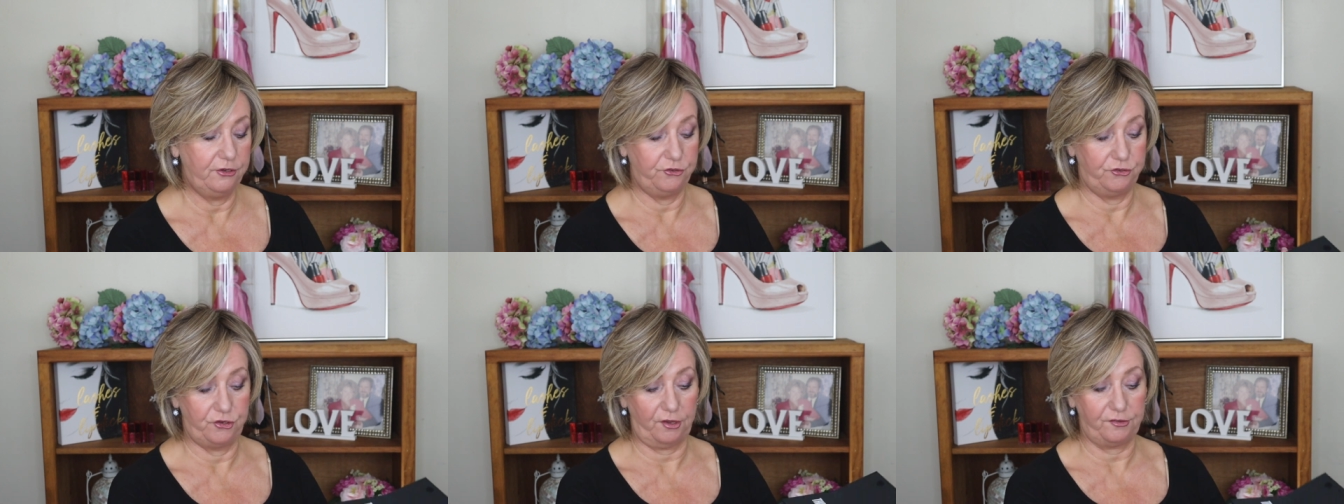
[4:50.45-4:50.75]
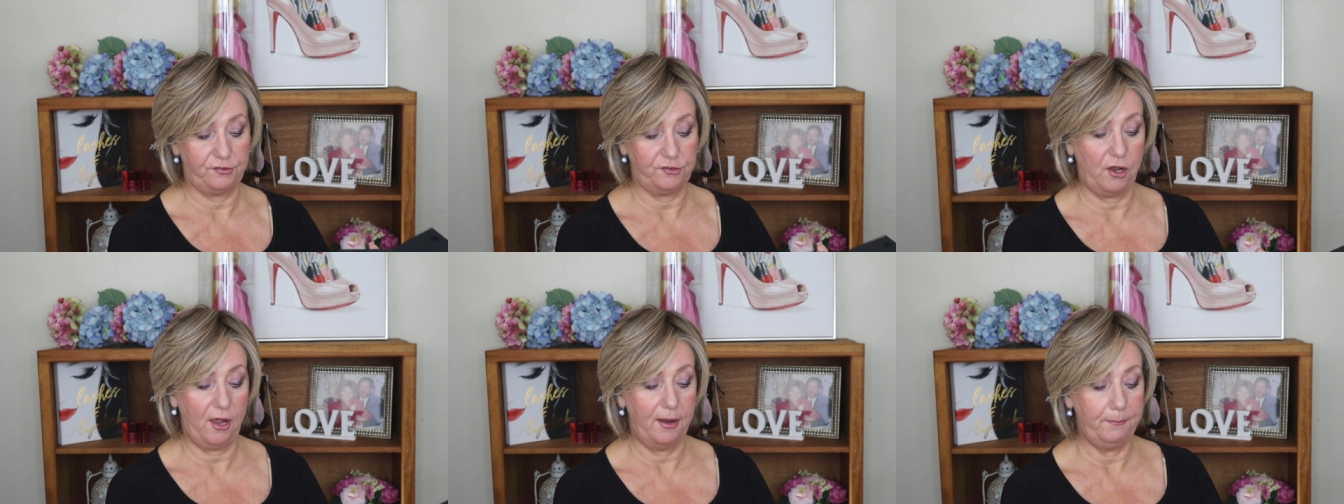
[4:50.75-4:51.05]

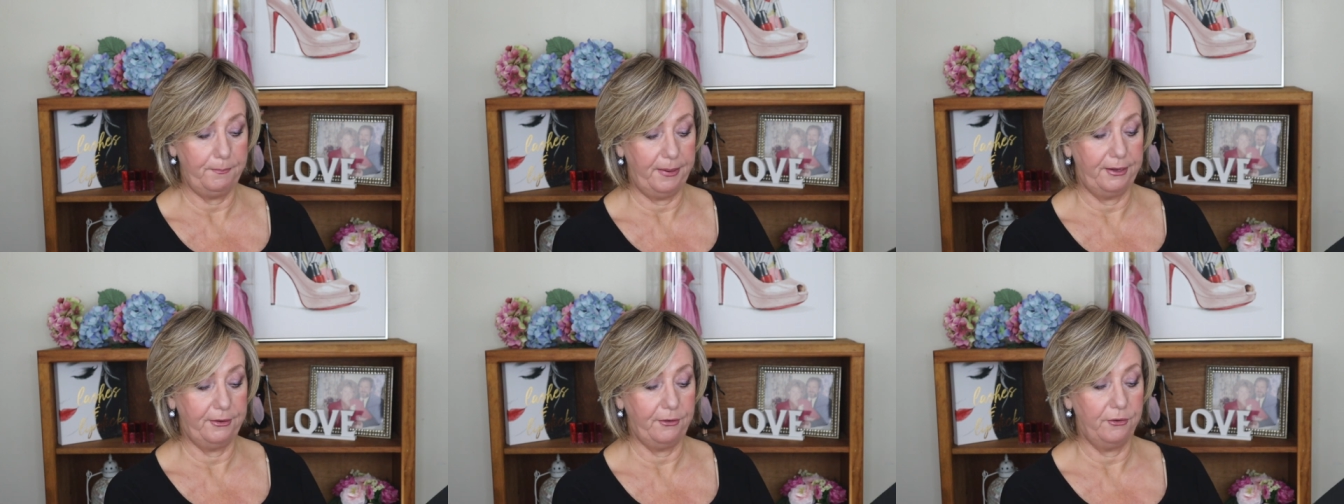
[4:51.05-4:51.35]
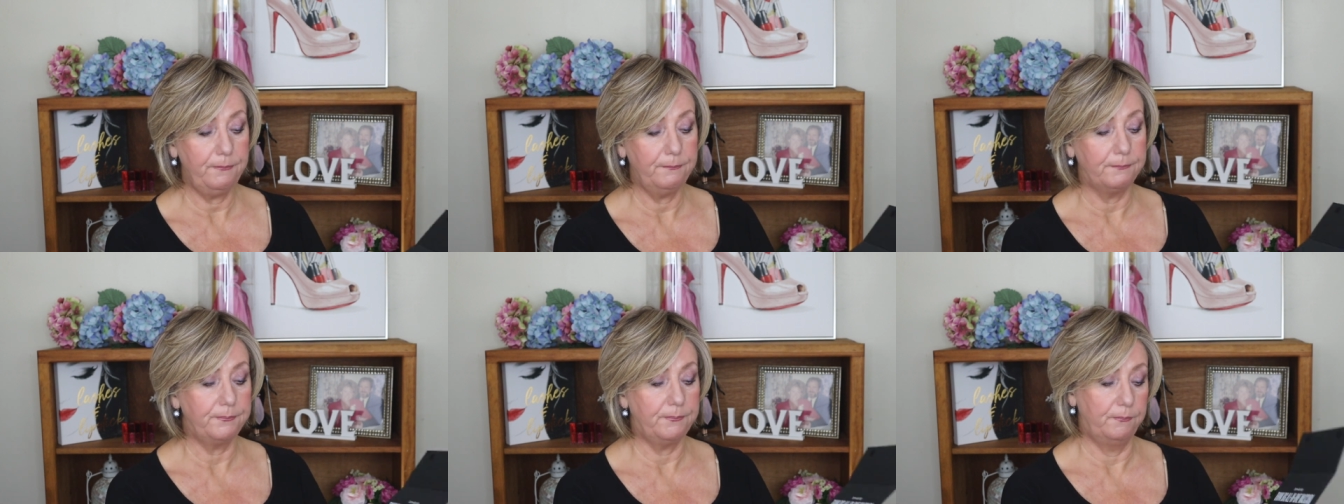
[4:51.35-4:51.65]
just got
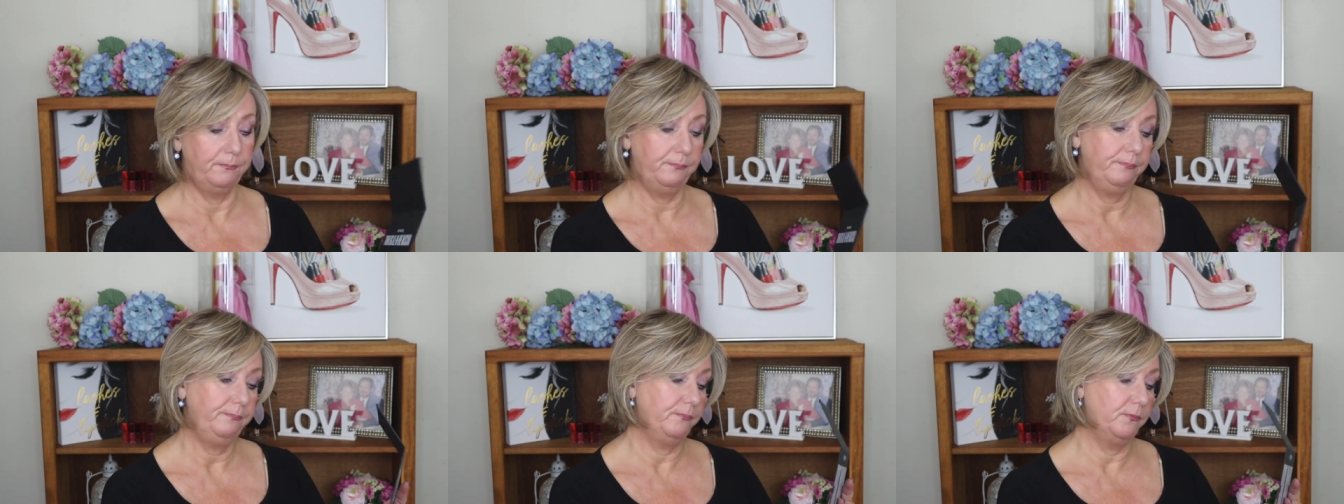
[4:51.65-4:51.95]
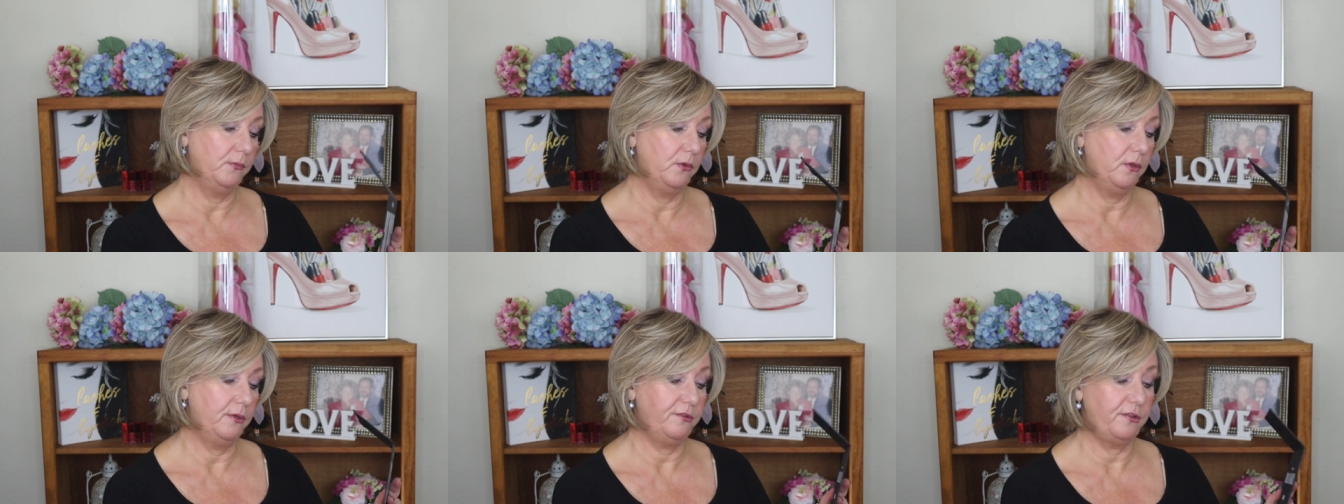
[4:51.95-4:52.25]
bigger,
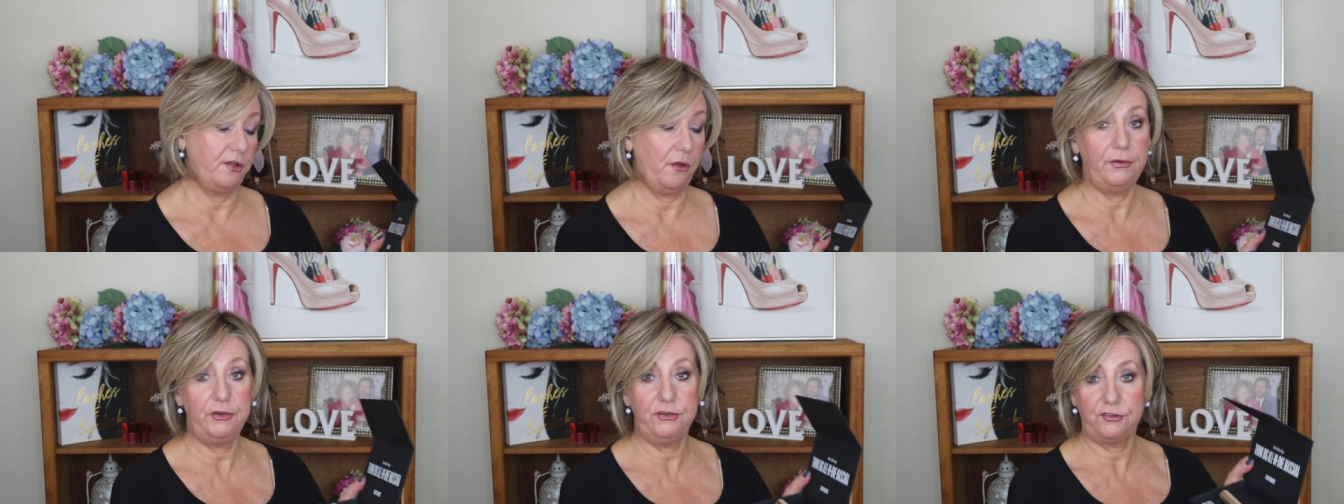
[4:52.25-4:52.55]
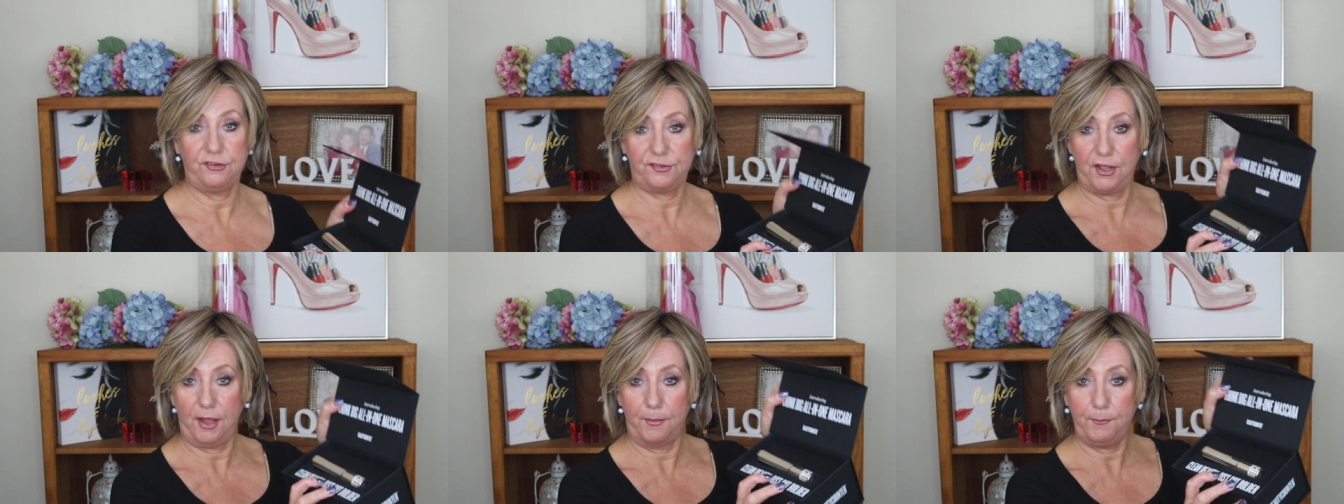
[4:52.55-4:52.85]
sorry,
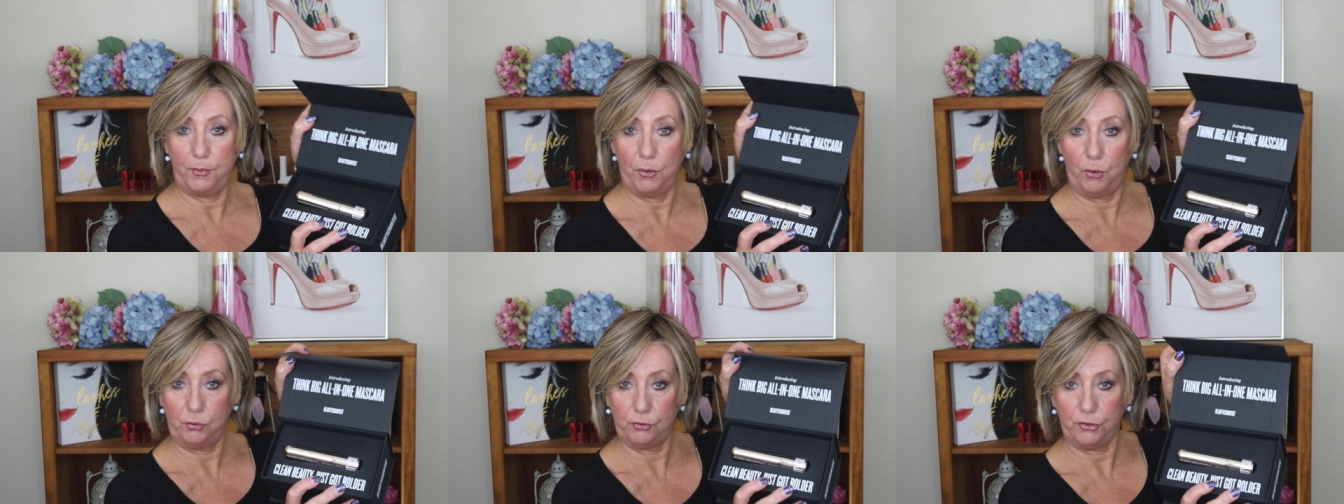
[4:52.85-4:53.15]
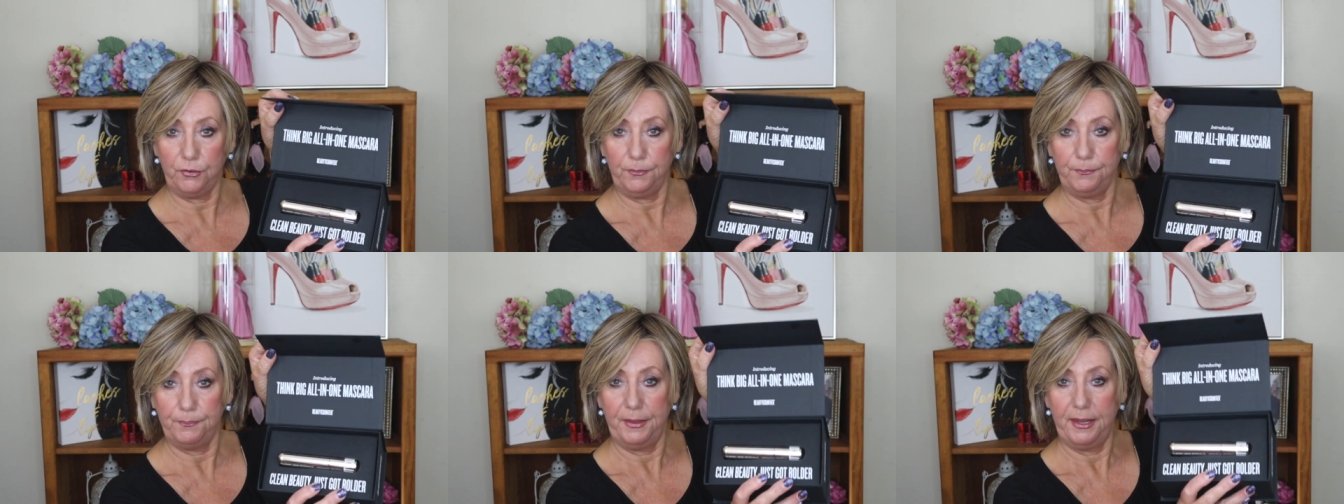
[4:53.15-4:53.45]
just got
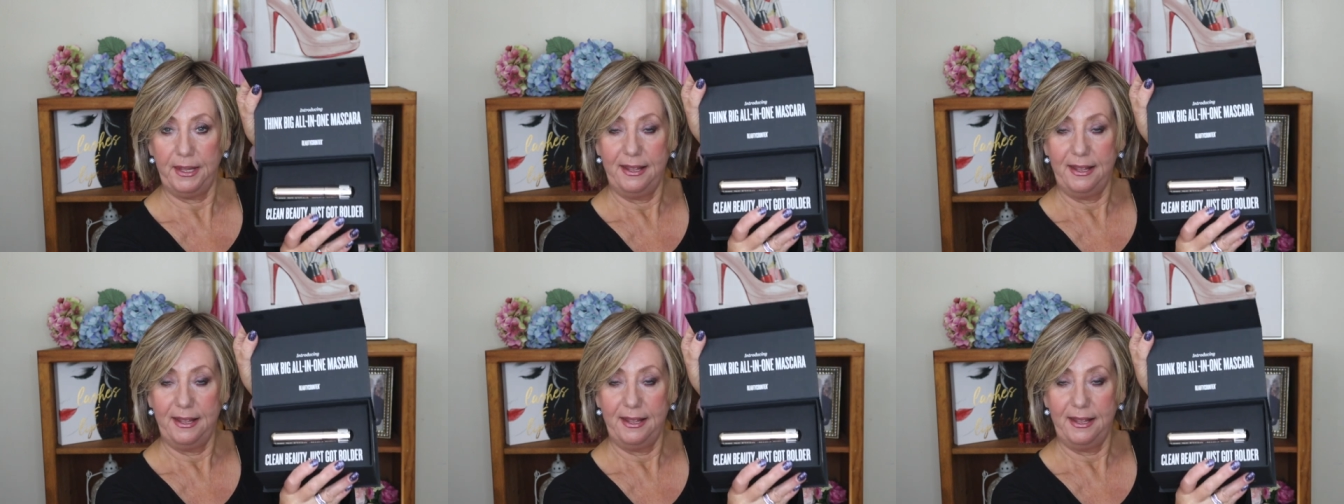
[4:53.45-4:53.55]
bolder.